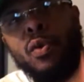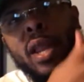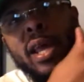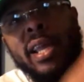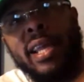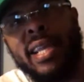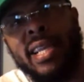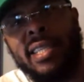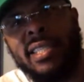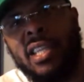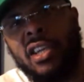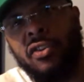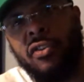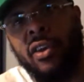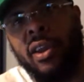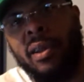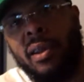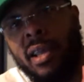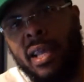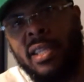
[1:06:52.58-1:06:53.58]
through like an
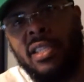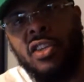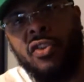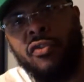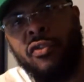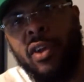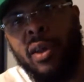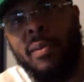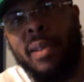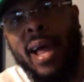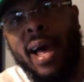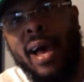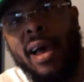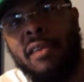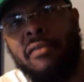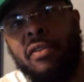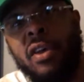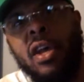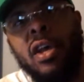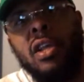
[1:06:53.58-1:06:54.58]
Instagram
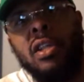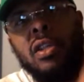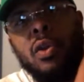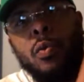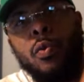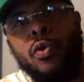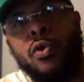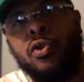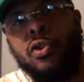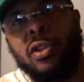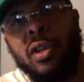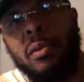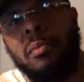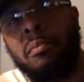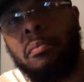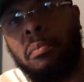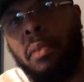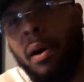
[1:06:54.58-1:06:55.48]
live. The words come